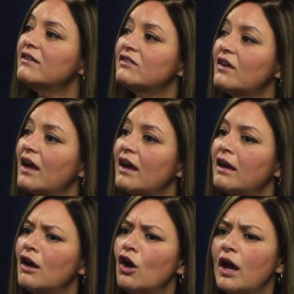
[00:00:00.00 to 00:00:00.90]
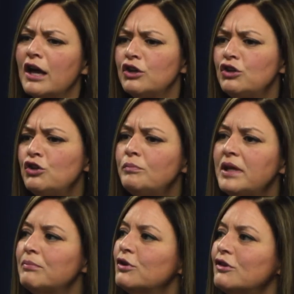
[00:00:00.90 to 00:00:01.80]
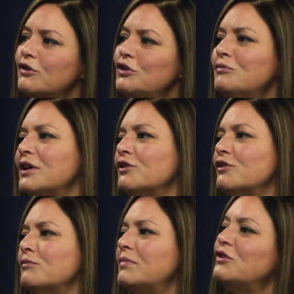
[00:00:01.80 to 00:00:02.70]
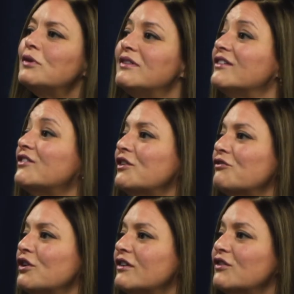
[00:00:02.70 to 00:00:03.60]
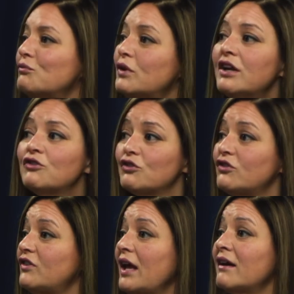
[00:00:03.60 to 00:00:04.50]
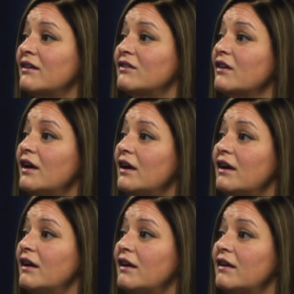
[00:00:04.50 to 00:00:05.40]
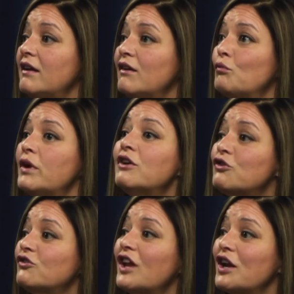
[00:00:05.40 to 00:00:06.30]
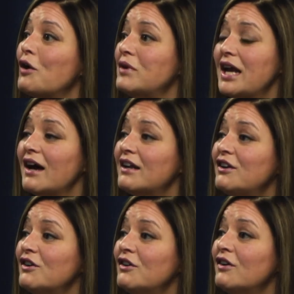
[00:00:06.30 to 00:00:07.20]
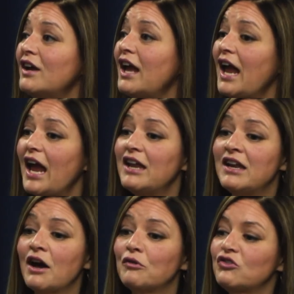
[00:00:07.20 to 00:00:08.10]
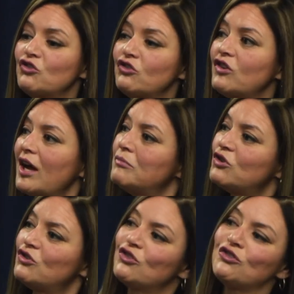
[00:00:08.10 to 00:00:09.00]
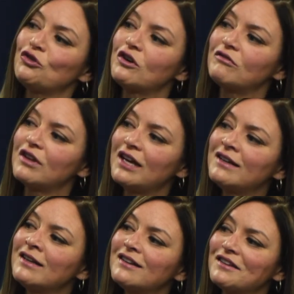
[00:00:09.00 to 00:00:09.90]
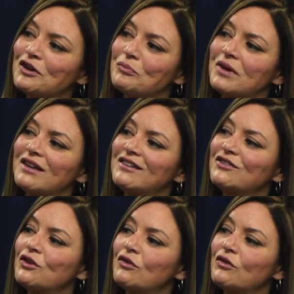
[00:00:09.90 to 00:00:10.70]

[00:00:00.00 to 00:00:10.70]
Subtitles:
say, you people, you better be doing this different. We understand. We understand how we got here, and now it's just time to just sort of lighten it a little bit so